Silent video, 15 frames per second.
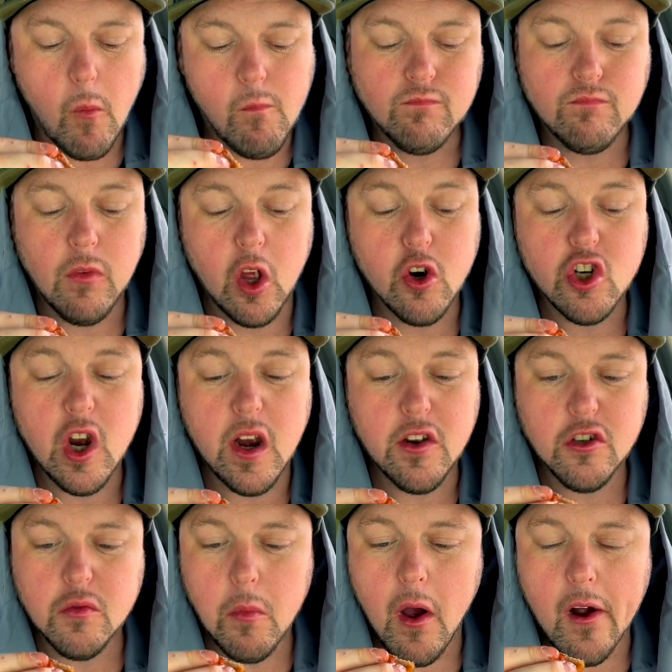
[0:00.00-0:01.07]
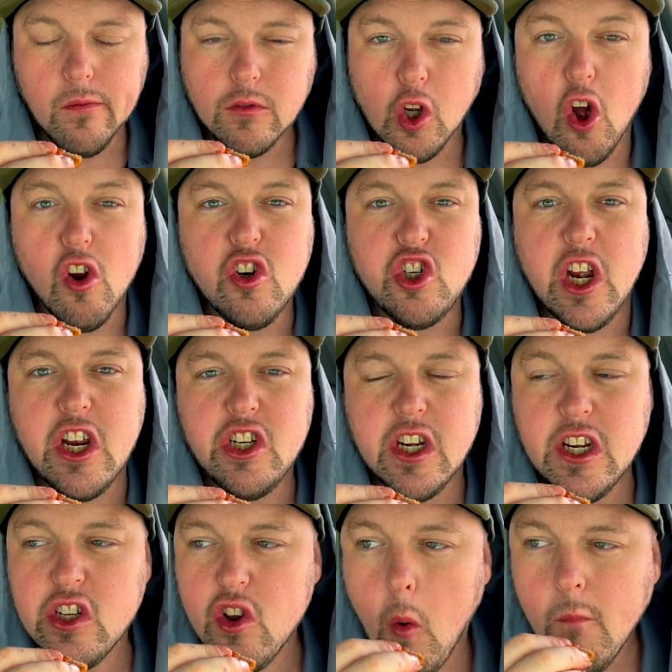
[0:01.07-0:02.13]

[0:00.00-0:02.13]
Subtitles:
another Chinese spot called JJ's.